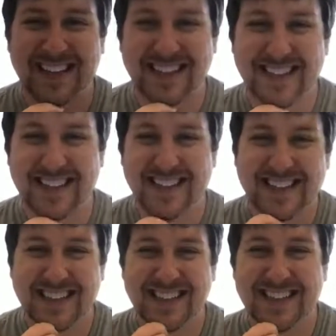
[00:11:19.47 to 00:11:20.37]

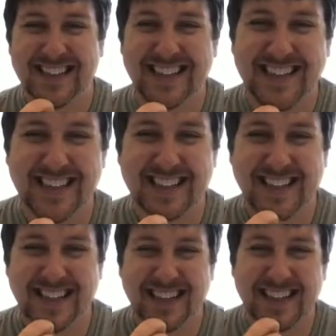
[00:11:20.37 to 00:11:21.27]
I still have the
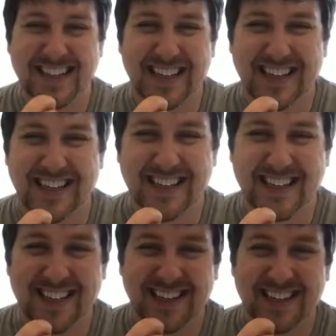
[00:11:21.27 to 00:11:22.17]
CEEK one behind me
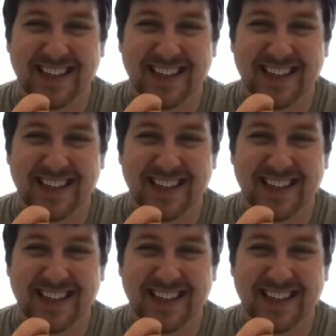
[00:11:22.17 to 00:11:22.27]
too.